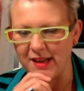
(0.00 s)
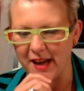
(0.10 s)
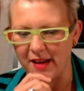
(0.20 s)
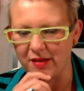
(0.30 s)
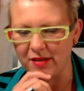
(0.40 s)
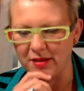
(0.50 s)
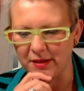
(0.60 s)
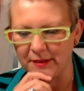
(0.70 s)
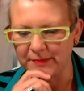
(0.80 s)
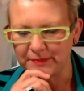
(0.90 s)
out,
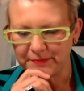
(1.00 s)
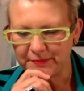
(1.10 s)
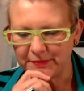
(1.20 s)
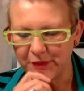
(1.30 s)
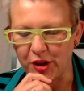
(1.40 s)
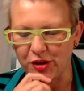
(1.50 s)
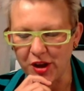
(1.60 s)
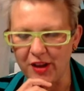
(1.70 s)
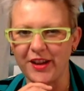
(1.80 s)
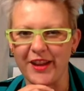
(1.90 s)

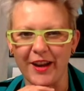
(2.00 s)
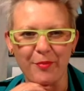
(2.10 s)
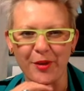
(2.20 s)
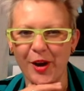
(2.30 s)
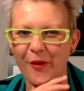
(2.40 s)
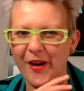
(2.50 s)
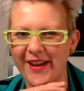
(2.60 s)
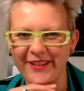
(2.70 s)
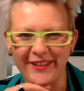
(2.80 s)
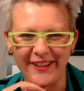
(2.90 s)
don't let that ember go
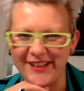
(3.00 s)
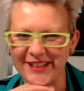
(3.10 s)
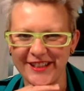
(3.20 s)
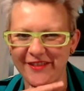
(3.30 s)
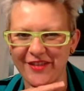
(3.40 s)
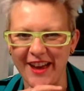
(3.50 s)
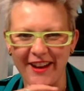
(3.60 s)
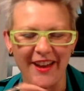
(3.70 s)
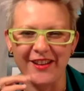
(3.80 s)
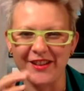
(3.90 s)
out. I just love that.
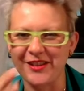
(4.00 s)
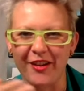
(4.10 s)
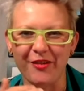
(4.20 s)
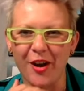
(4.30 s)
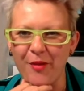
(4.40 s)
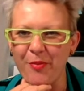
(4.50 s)
And I hope